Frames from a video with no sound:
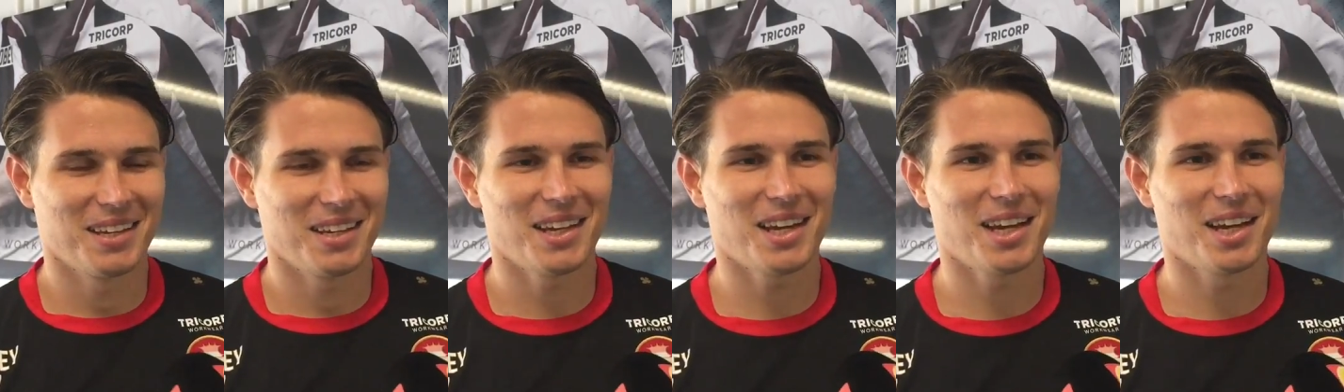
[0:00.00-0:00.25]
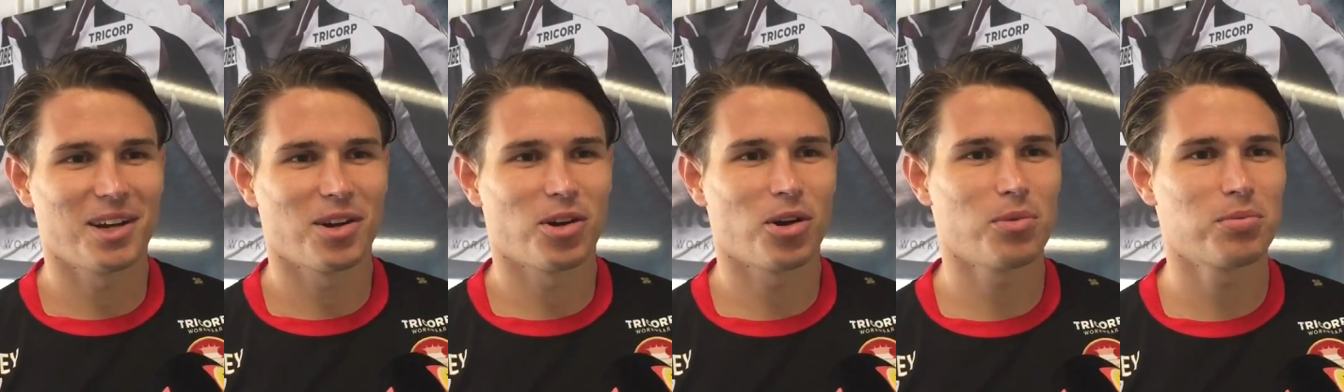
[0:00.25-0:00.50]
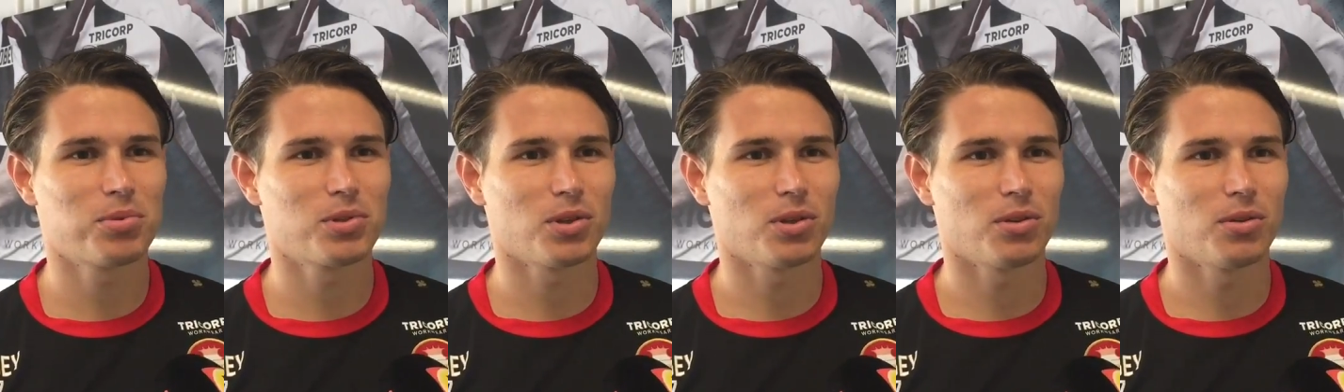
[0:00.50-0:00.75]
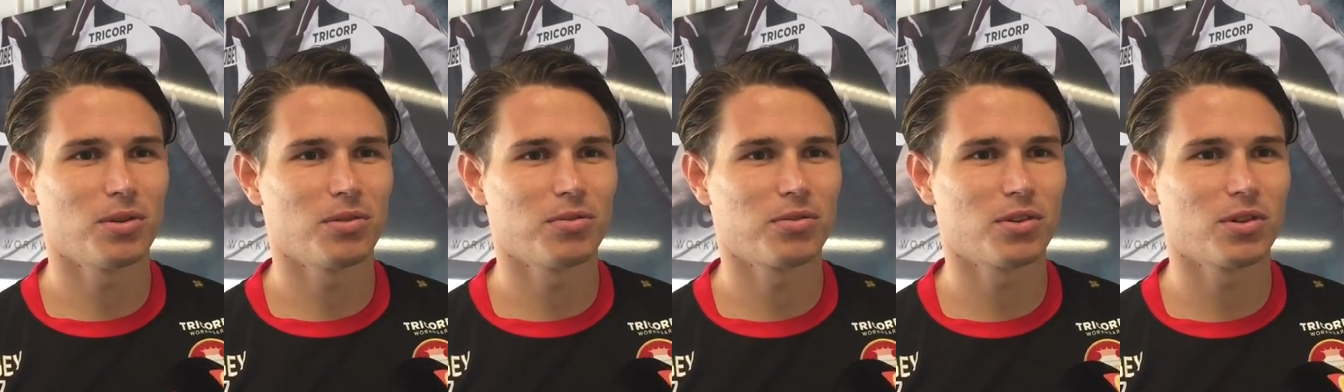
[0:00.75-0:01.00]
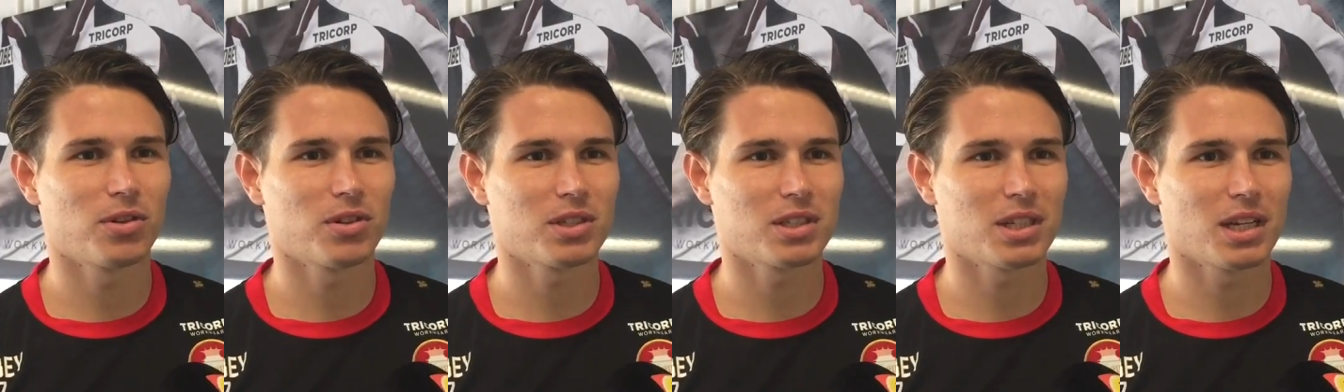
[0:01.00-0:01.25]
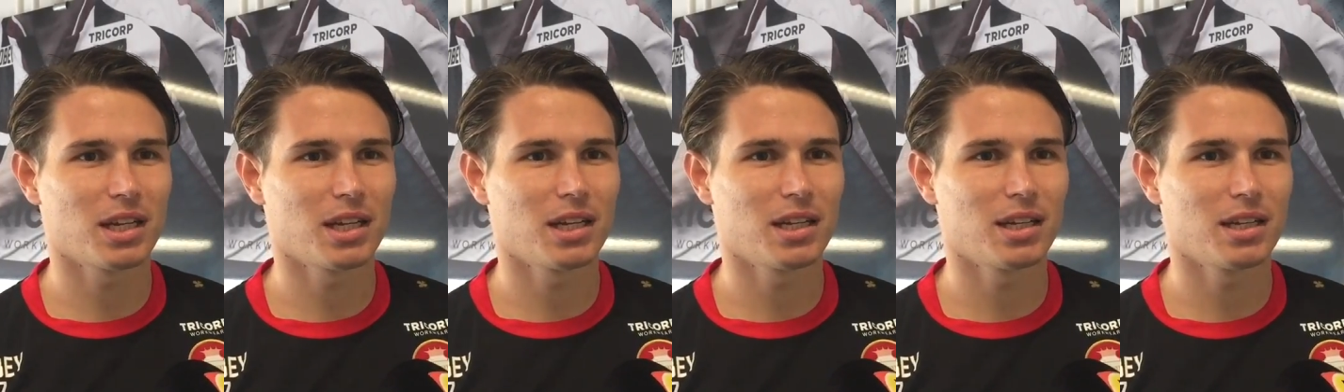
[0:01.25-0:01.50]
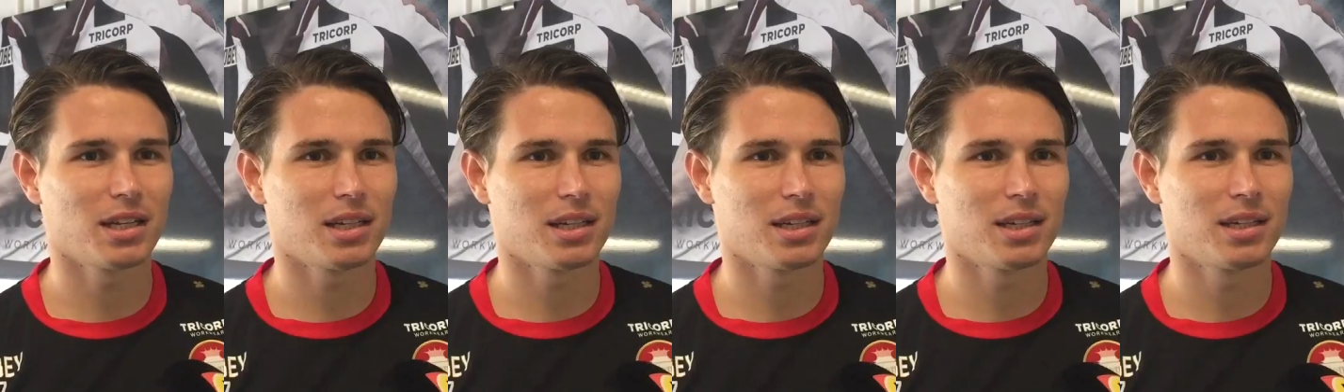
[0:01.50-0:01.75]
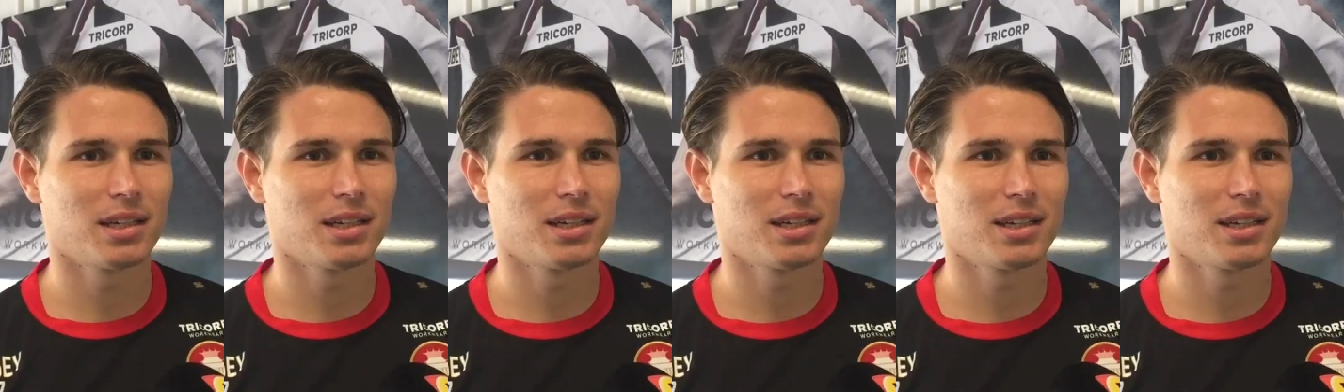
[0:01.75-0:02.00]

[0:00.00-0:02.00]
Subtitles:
Yeah, I hope so. Of course, I